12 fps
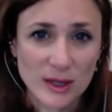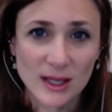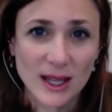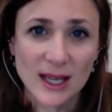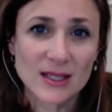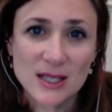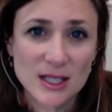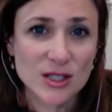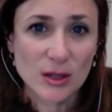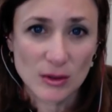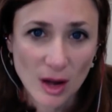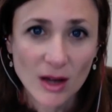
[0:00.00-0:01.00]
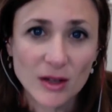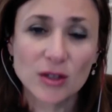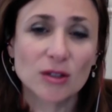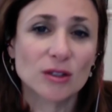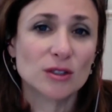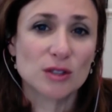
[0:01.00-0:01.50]
they insist they're not a
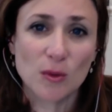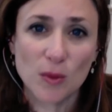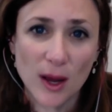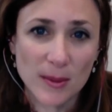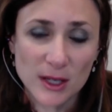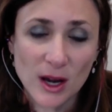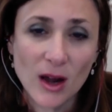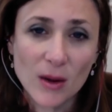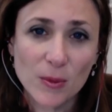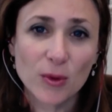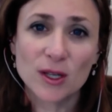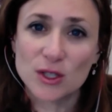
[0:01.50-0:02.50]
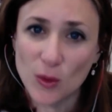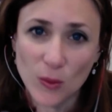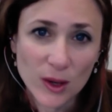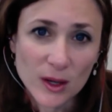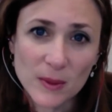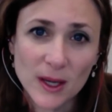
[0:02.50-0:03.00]
girl don't i mean not a boy don't
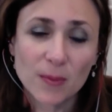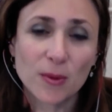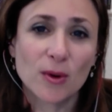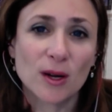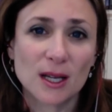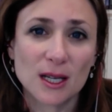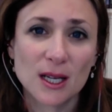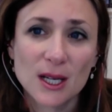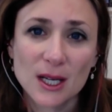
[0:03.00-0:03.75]
want to be a boy